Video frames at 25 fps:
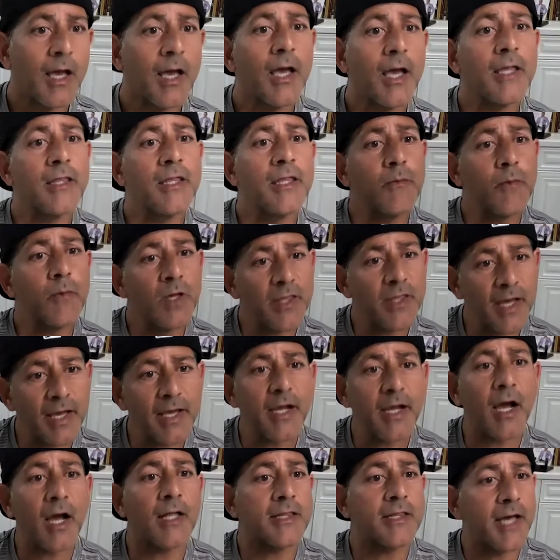And then when
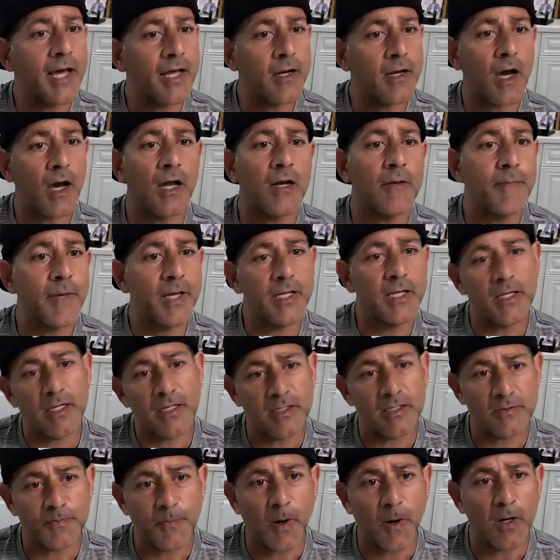they got that
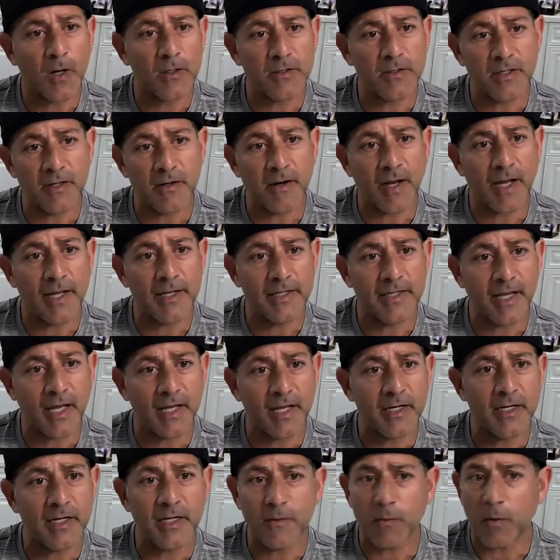automated as part of their
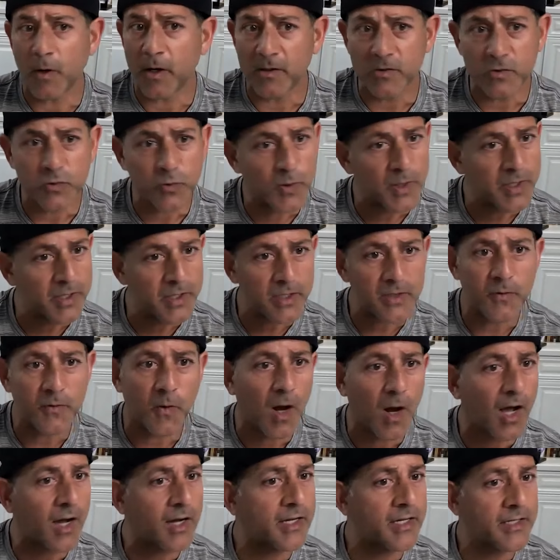identity where it's really
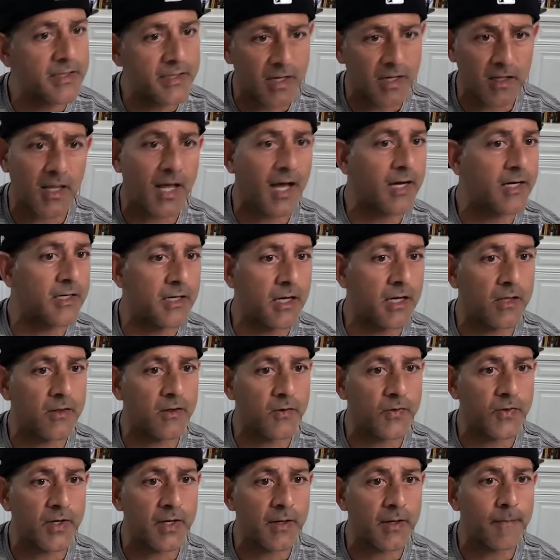rocking, they'll add
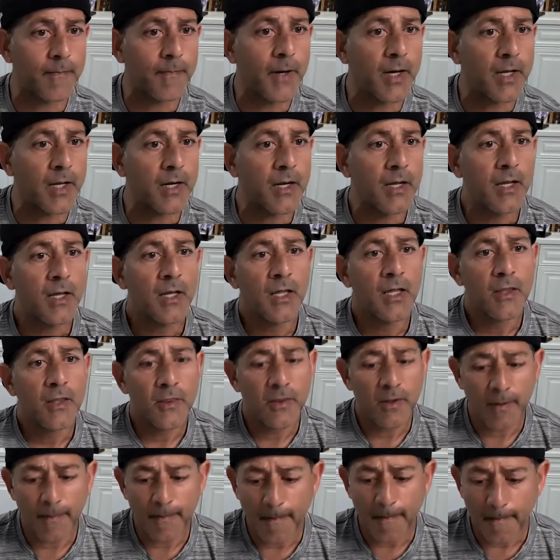another thing. But
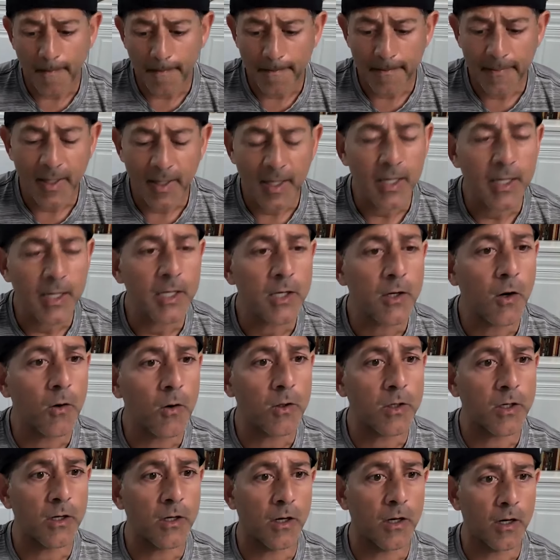the
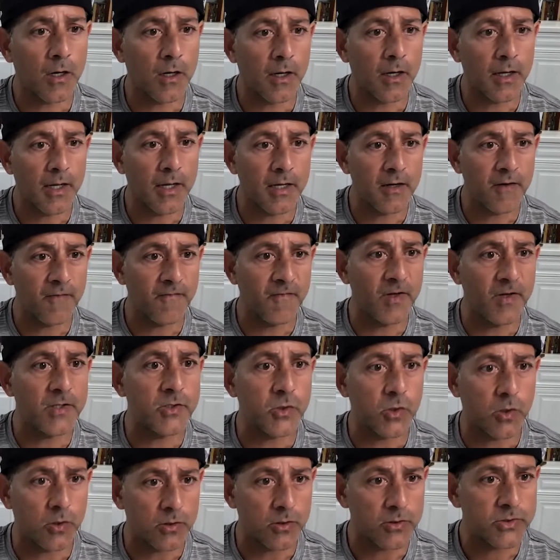mediocre
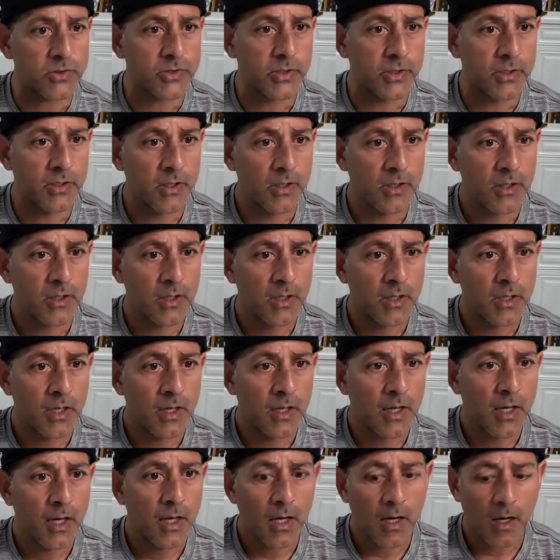individuals
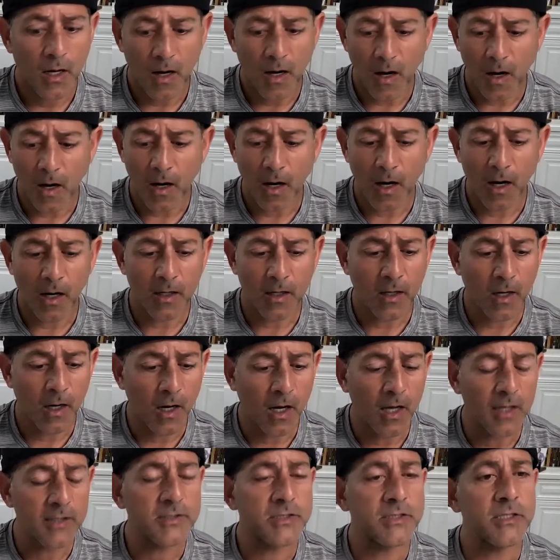are
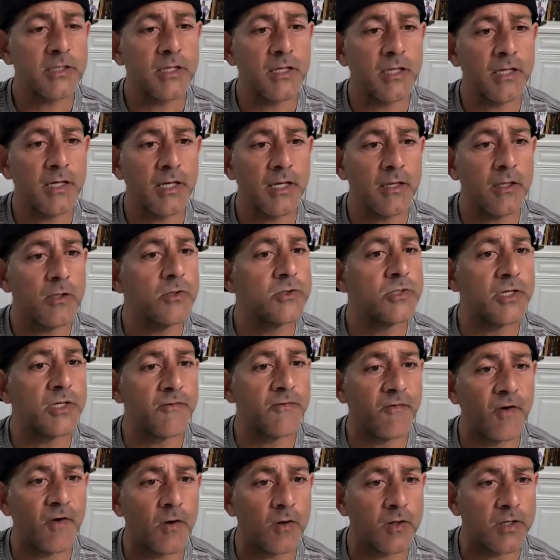constantly
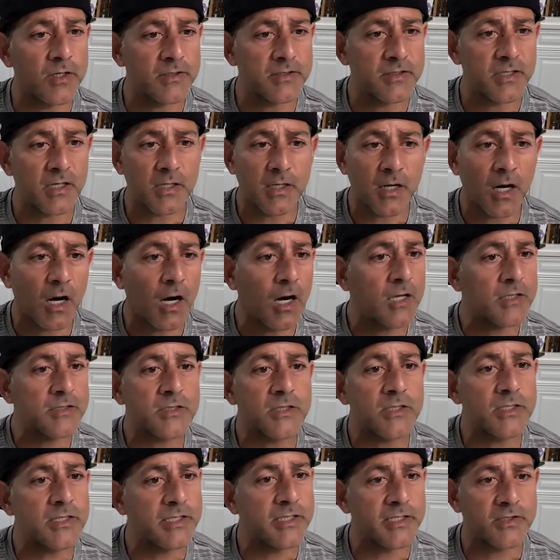losing focus. They're
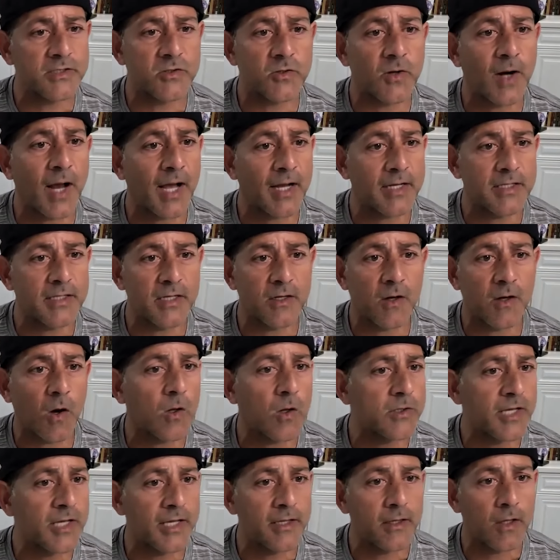constantly distracted
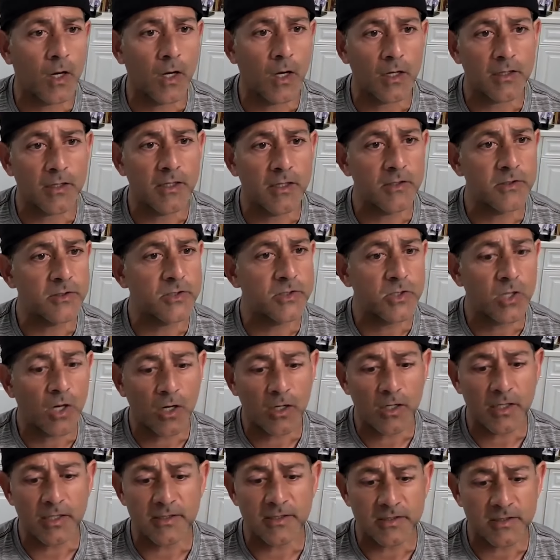all day long. They're
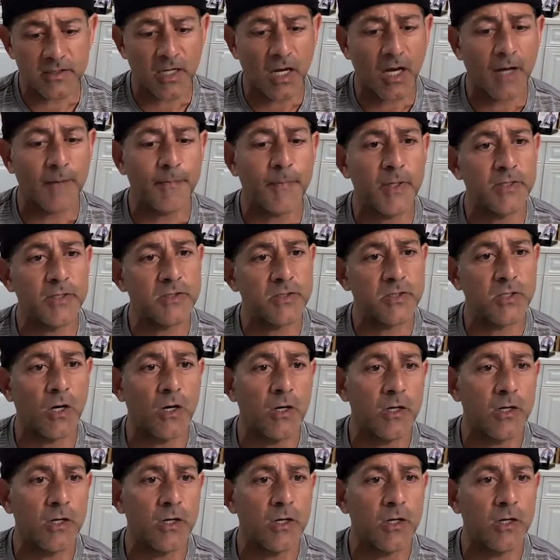starting, stopping.